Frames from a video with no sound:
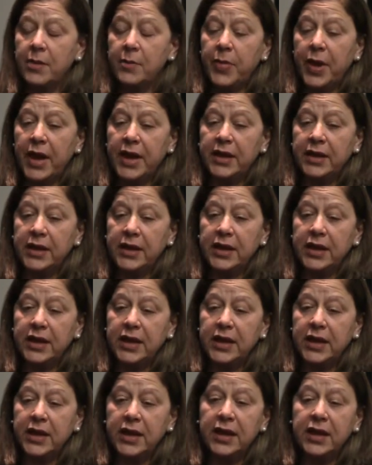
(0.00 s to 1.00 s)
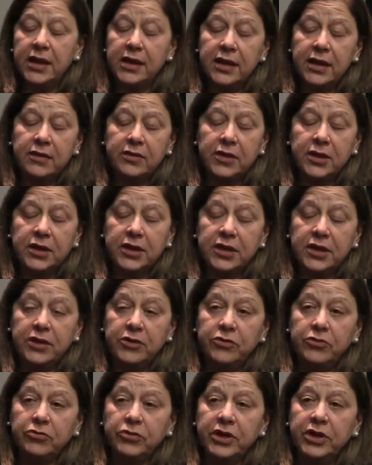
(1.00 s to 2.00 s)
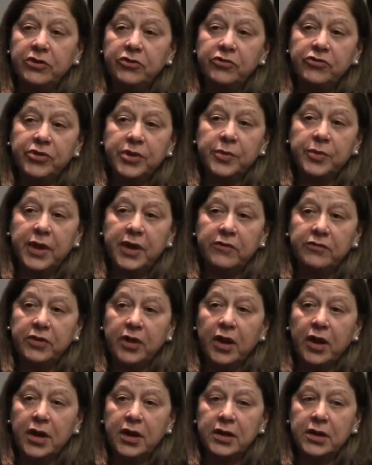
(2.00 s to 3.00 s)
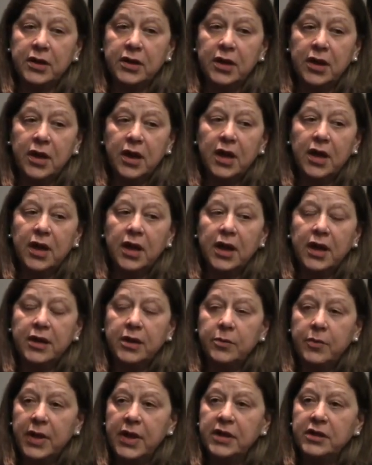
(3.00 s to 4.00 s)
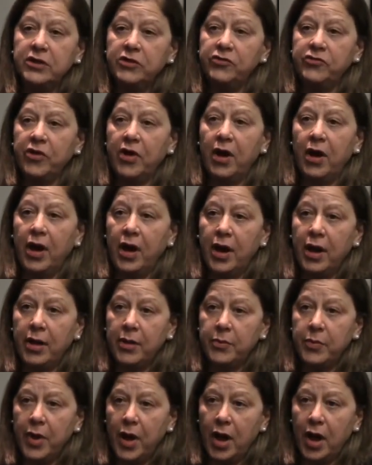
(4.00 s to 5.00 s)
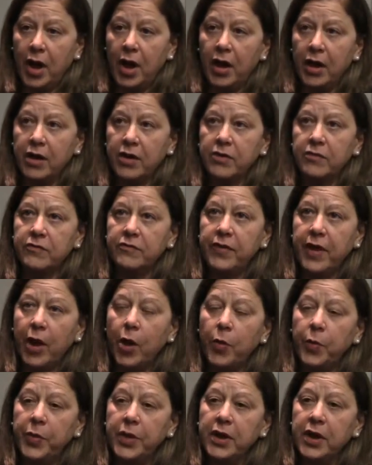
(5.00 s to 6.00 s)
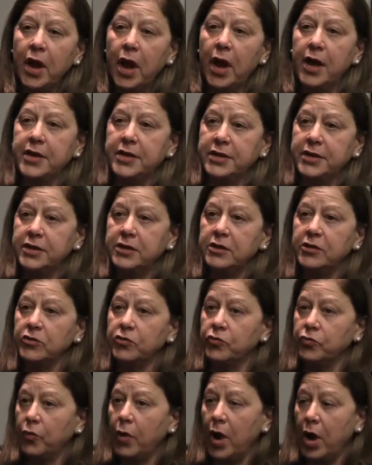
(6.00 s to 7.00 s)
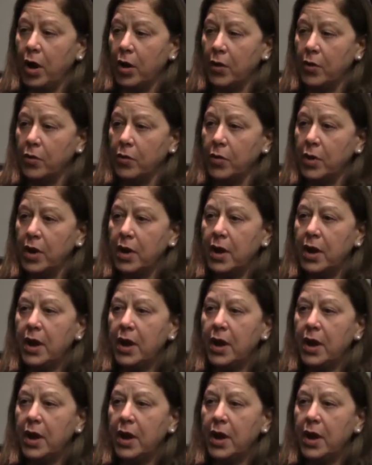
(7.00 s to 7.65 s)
but he and the senior leadership have done an amazing job of helping us to grow